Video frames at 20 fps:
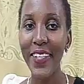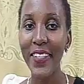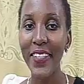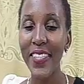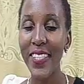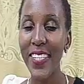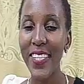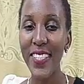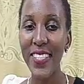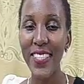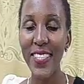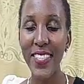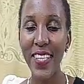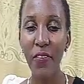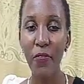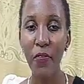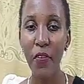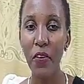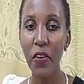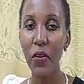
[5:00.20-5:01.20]
it's
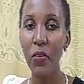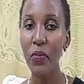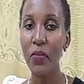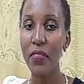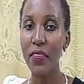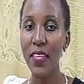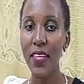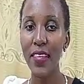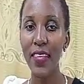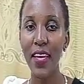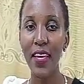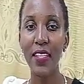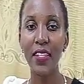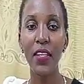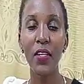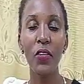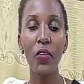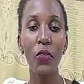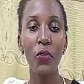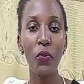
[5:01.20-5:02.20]
a very good thing
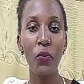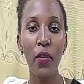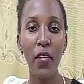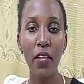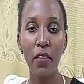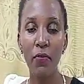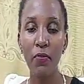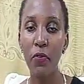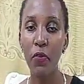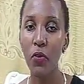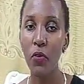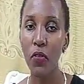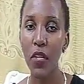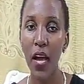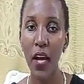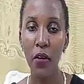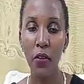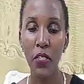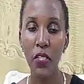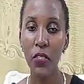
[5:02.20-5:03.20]
that you live
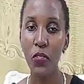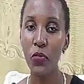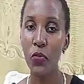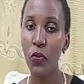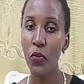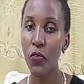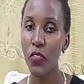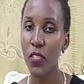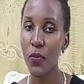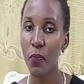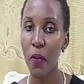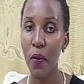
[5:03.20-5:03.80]
according to God's